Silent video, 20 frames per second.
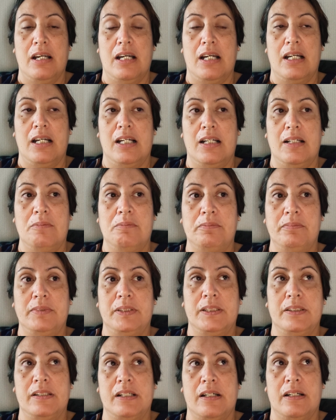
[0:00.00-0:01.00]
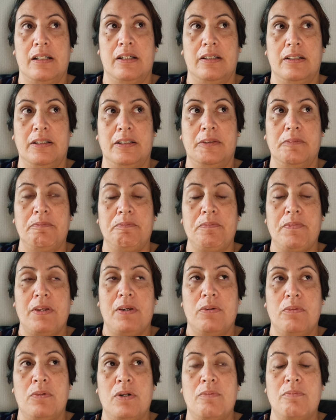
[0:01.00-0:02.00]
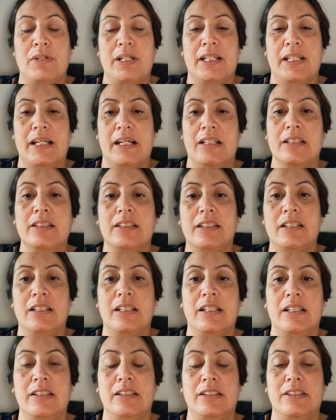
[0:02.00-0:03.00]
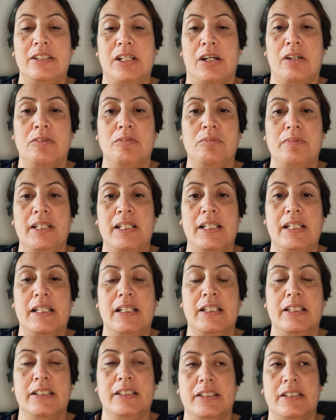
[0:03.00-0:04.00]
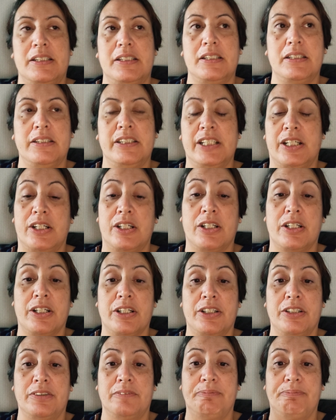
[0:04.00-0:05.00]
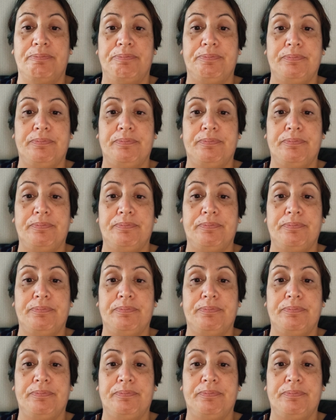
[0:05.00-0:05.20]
So what my counsellor has told me is to cocoon.